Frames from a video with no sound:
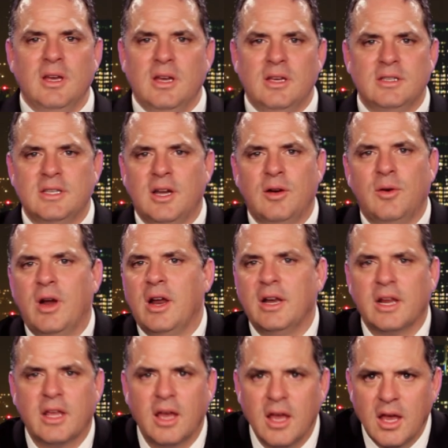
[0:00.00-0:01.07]
It's
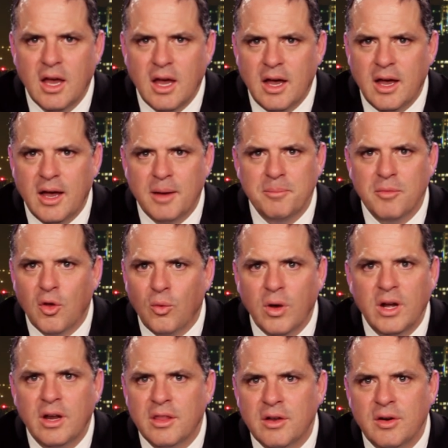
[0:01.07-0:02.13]
ironic.
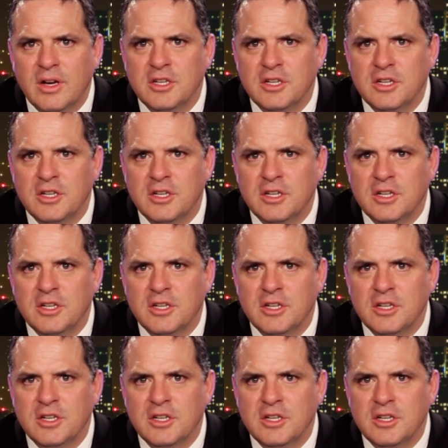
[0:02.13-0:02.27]
What other